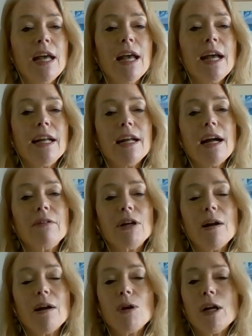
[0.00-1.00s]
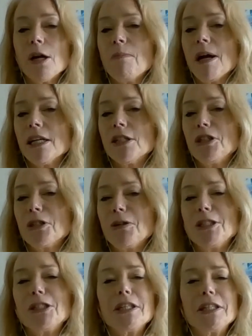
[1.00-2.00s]
And Ira, I want to go back to your
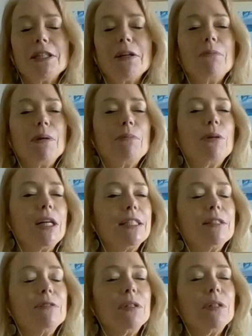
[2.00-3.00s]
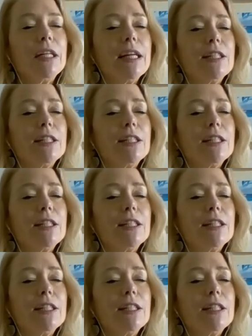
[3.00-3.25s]
question because I remember I didn't really